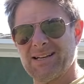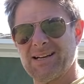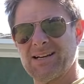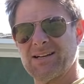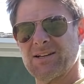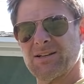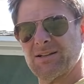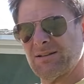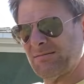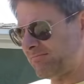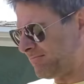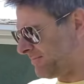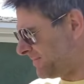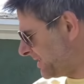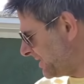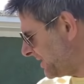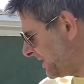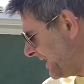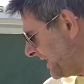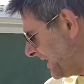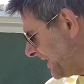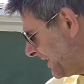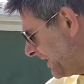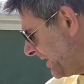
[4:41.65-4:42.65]
I can
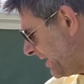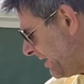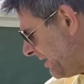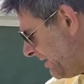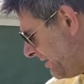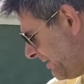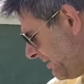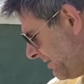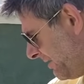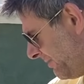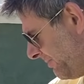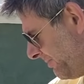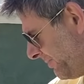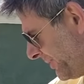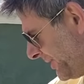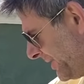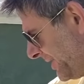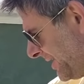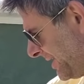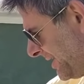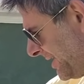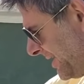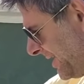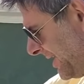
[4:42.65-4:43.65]
seal it up.
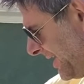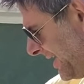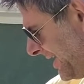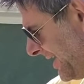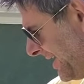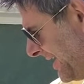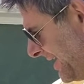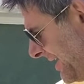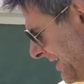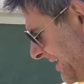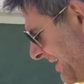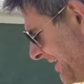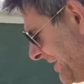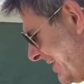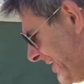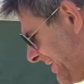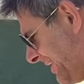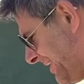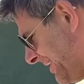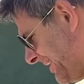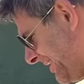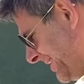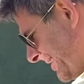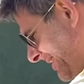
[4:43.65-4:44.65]

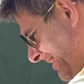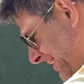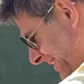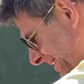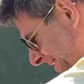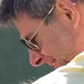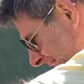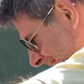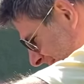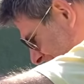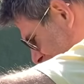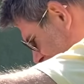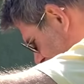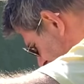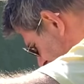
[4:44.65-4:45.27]
And